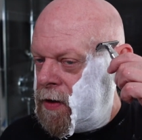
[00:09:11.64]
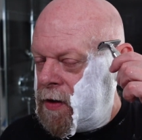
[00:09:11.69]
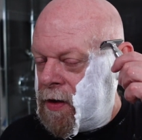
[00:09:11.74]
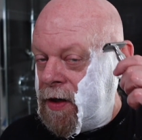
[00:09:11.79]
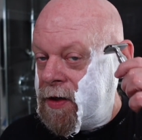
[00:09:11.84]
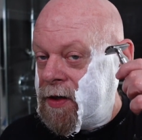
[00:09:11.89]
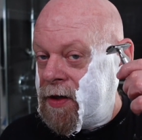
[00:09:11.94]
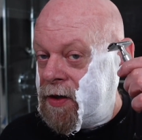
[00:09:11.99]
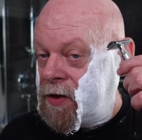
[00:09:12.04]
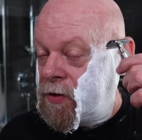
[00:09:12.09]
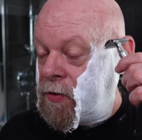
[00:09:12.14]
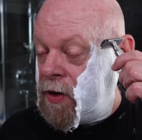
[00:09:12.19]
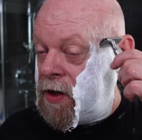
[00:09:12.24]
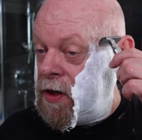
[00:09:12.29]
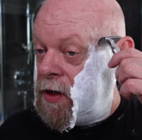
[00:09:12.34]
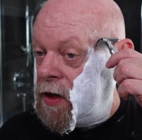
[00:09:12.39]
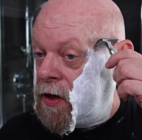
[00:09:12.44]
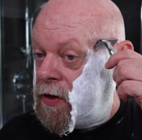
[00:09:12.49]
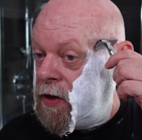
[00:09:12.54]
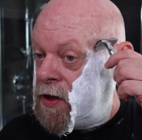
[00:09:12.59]
This is quite
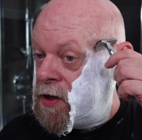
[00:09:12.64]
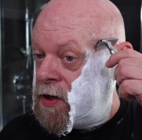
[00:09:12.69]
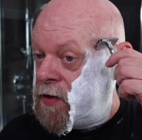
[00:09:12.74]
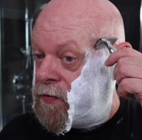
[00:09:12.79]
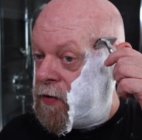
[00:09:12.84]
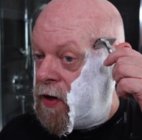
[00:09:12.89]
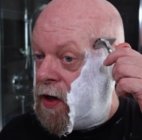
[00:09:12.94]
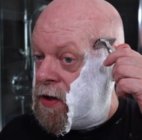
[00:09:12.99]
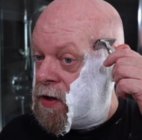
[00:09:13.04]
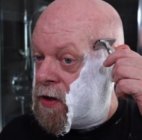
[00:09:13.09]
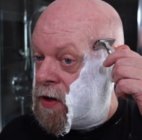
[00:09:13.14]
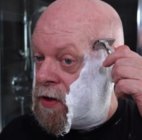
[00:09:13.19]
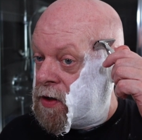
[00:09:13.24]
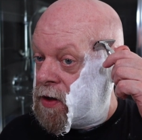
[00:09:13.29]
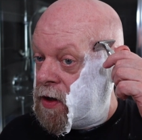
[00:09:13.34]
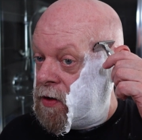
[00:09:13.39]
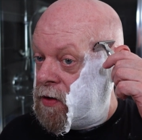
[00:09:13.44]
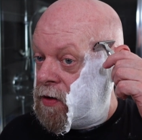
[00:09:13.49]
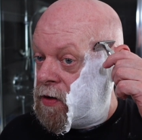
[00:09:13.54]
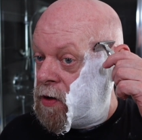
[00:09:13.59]
an aggressive razor,
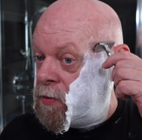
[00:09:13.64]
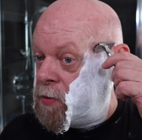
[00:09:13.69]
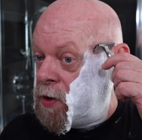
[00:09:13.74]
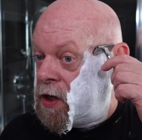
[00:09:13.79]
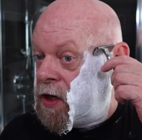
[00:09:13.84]
so you've got to be